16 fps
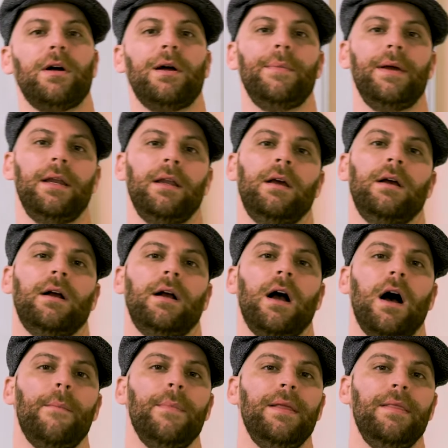permit,
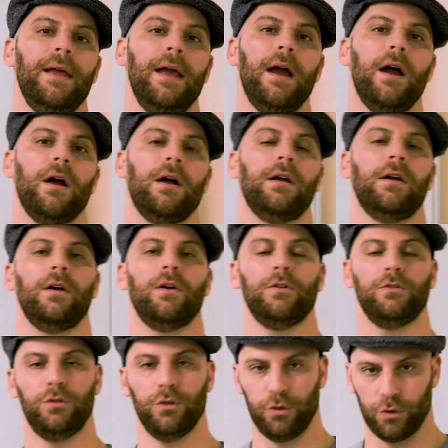come in there,
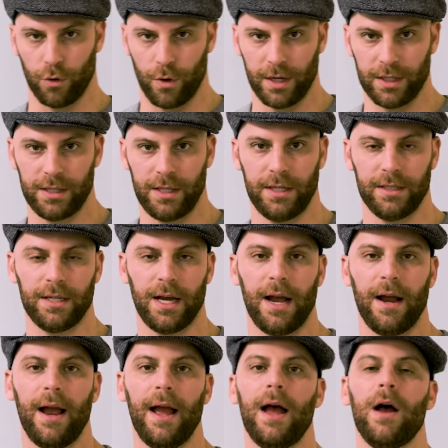do drawings of the
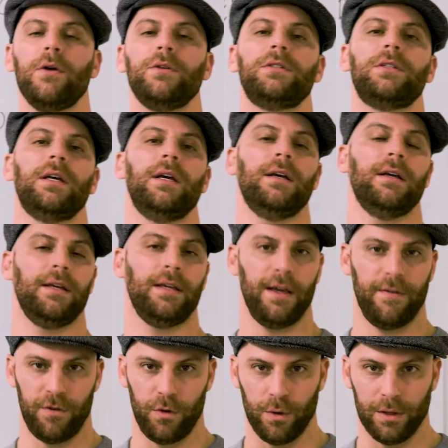entire house,
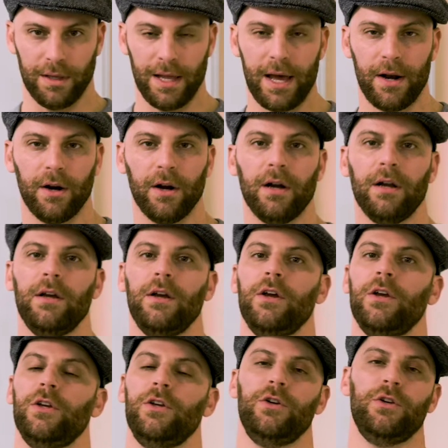give you a letter.
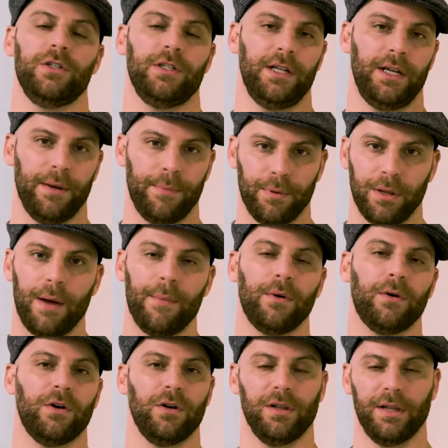You usually need a
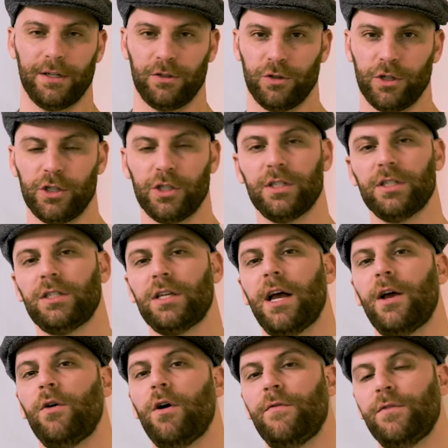plumber or electrician to
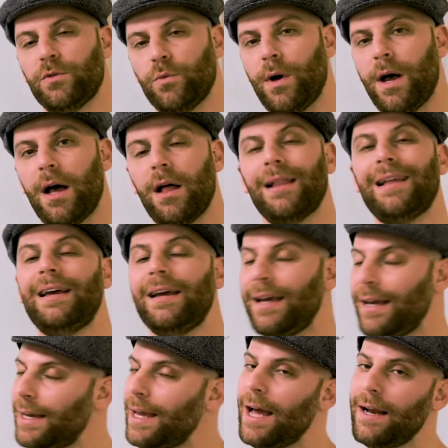sign off as well.
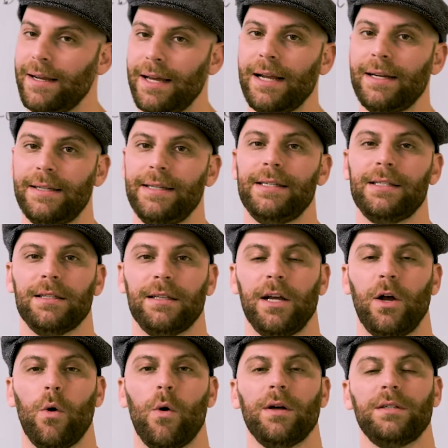It can get
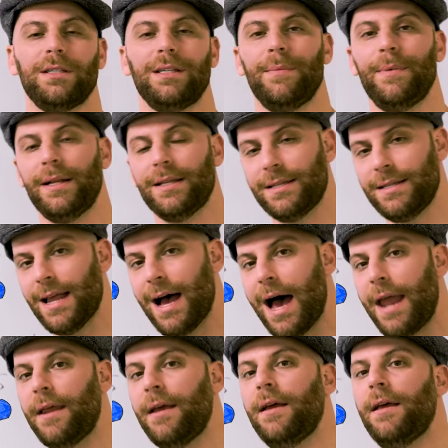decently costly, but it's
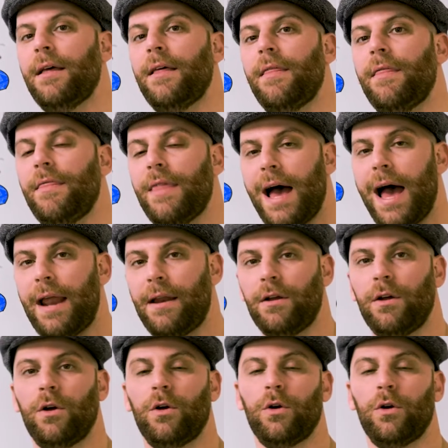not that